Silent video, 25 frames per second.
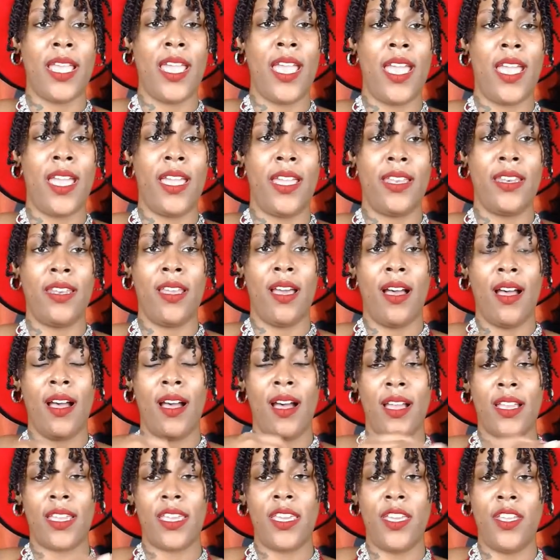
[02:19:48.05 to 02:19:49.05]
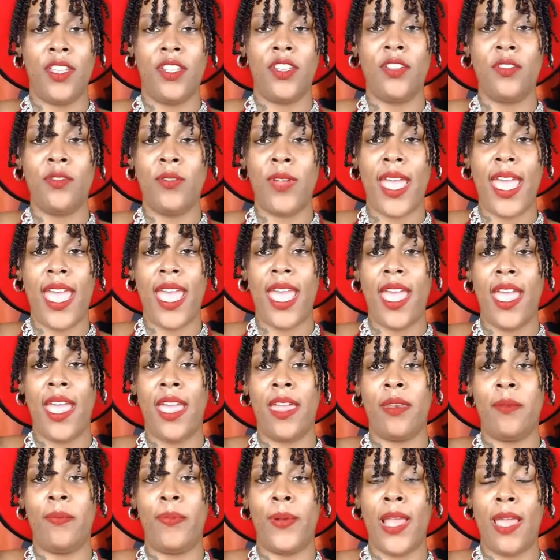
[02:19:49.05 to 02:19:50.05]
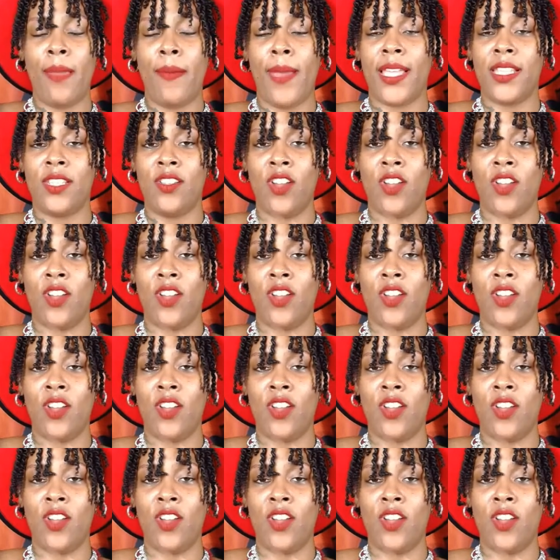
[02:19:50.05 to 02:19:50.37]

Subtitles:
in Kindle and playback.